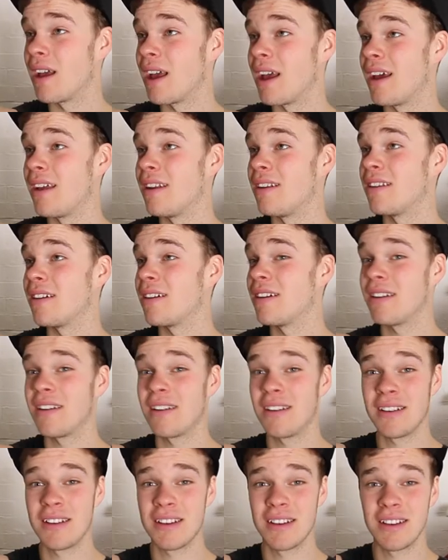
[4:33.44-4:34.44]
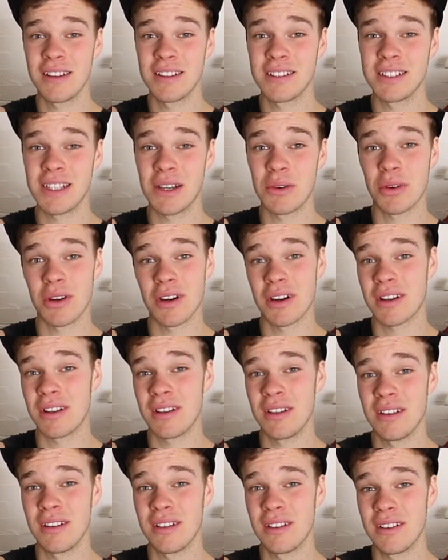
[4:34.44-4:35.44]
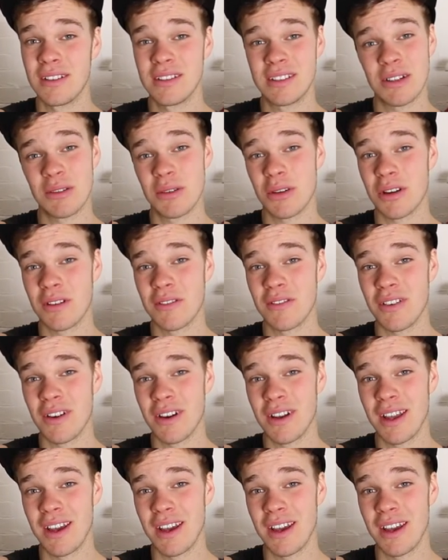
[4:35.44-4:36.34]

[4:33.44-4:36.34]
and see what I can see what I can find